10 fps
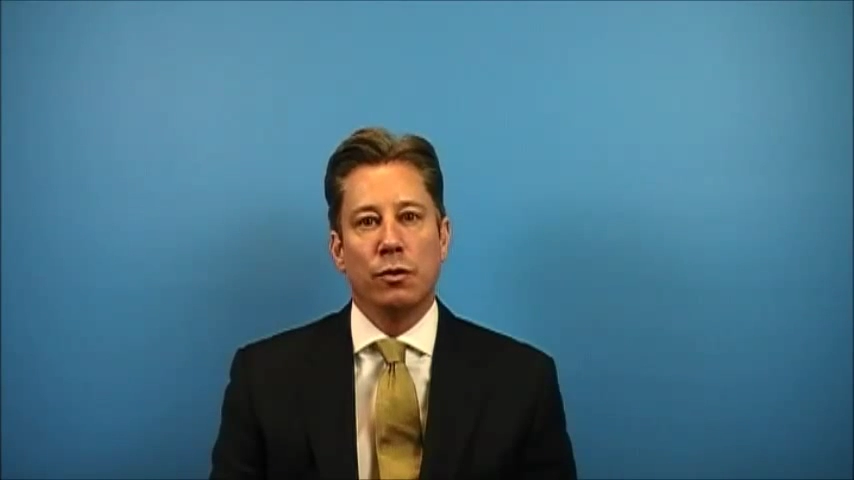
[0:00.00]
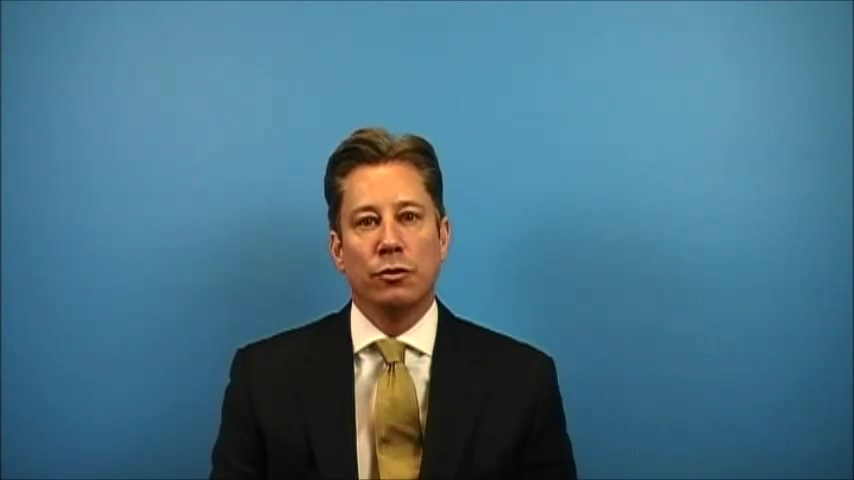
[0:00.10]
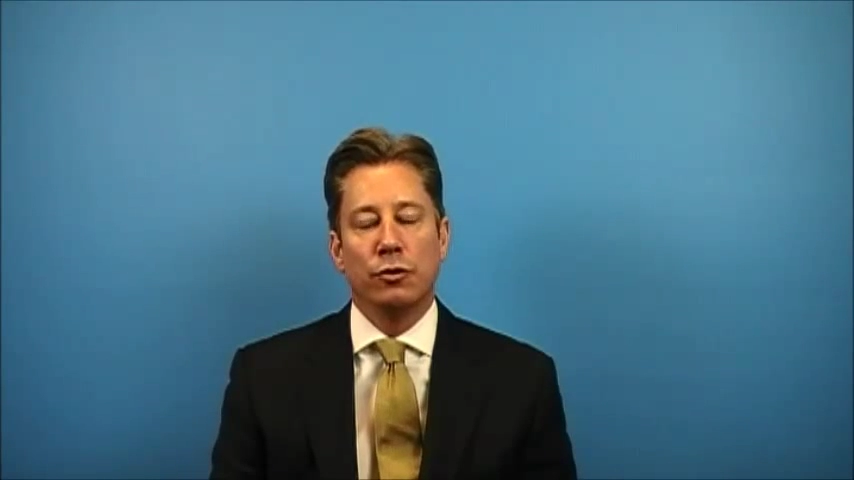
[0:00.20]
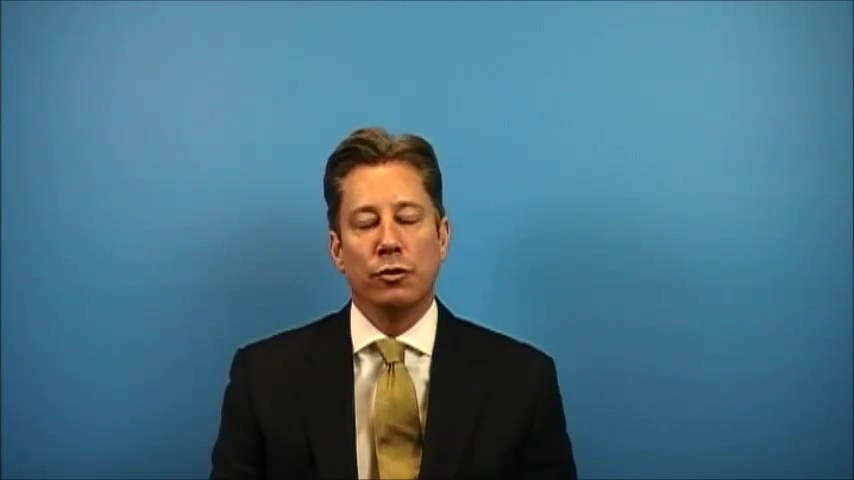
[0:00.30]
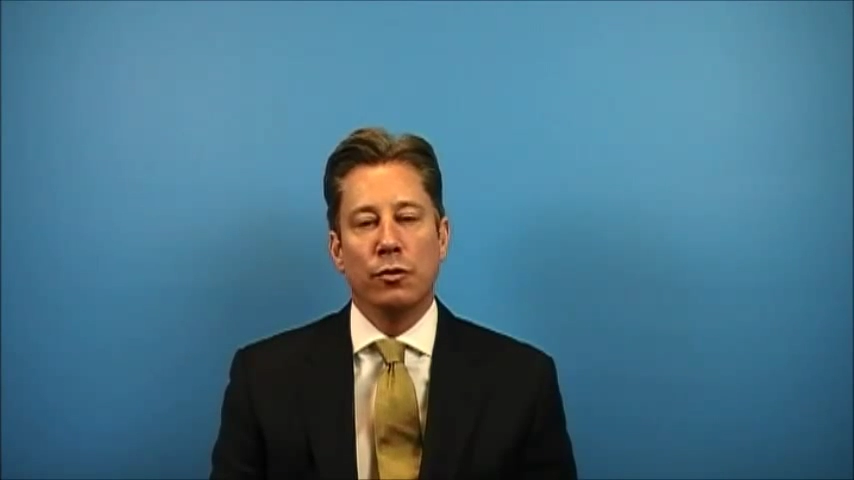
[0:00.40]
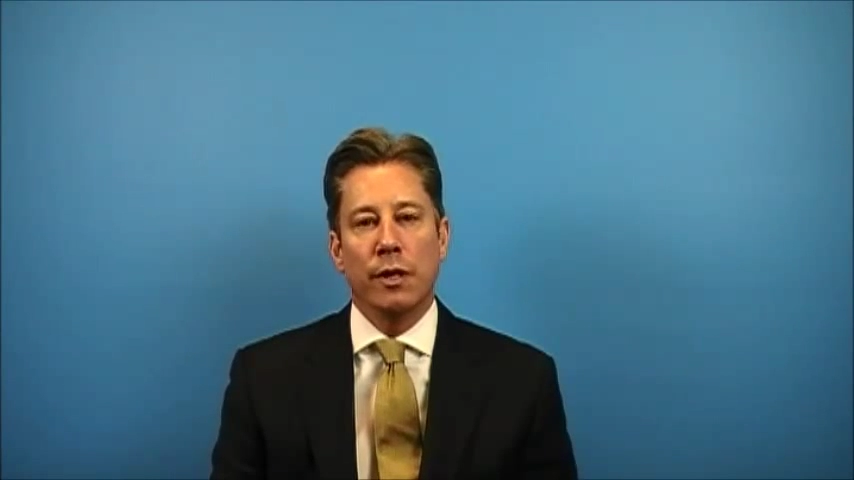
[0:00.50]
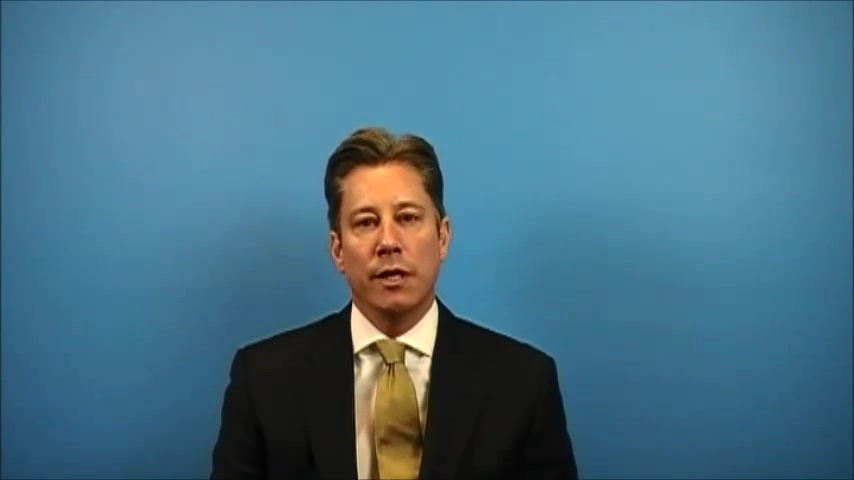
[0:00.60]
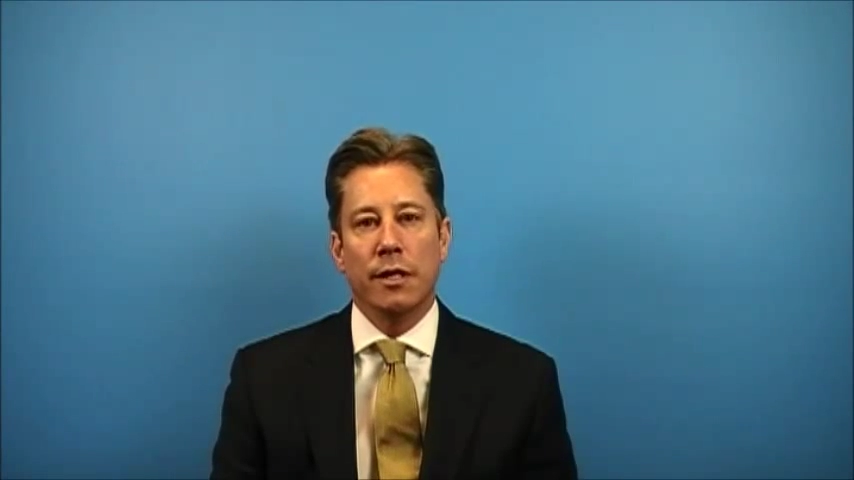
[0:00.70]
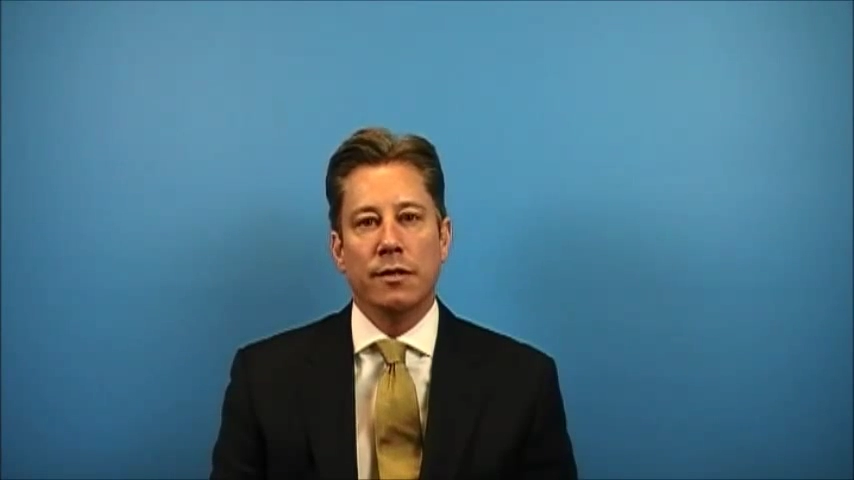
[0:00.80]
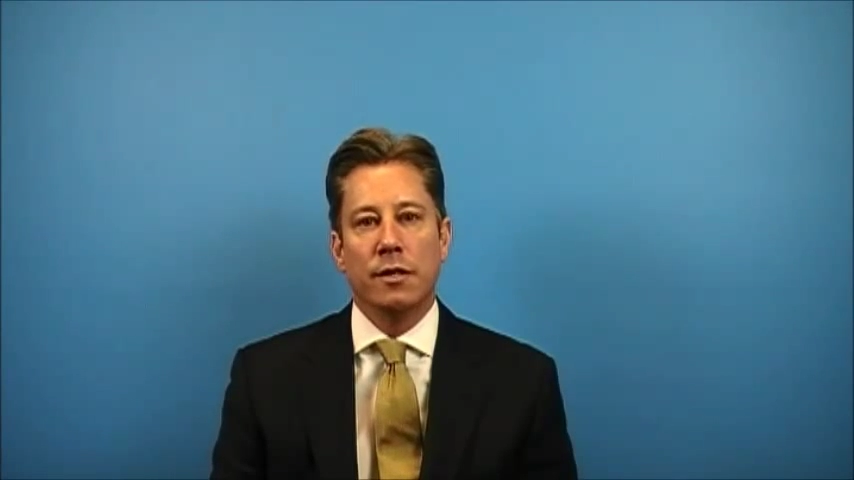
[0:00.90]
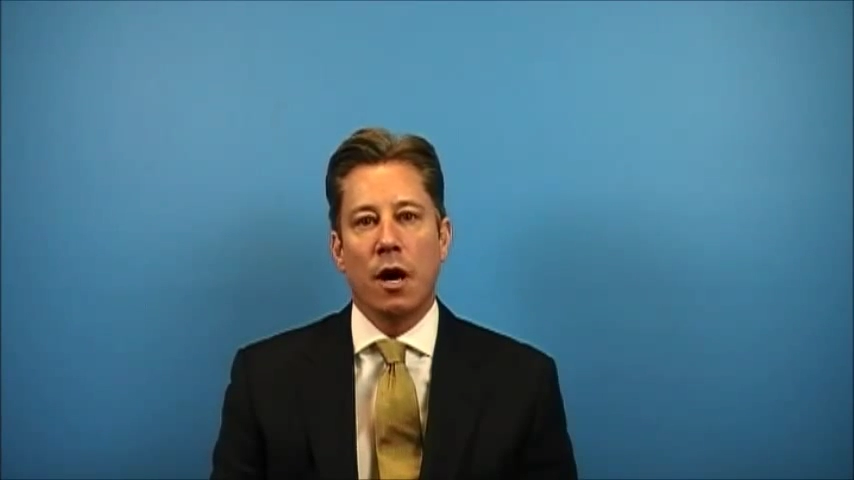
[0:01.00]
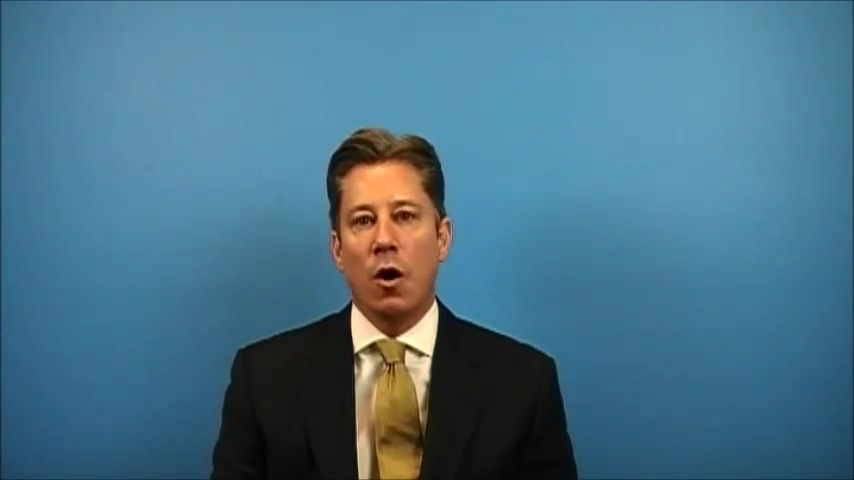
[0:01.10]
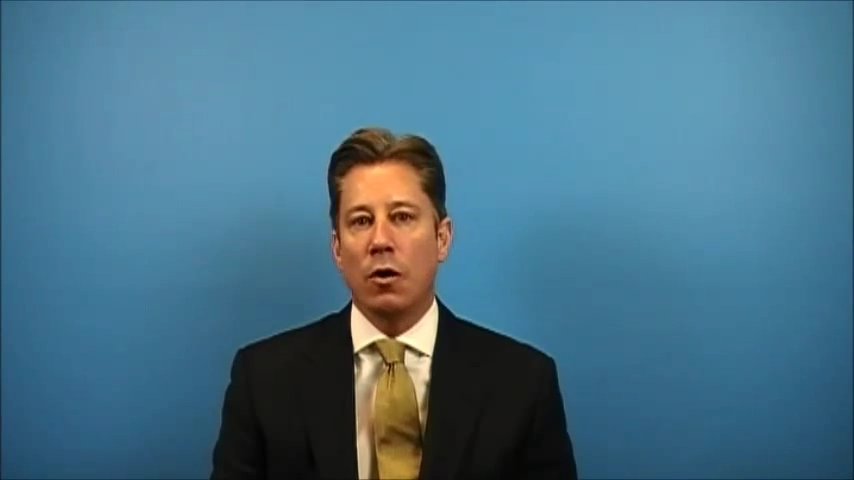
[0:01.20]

will do is uh,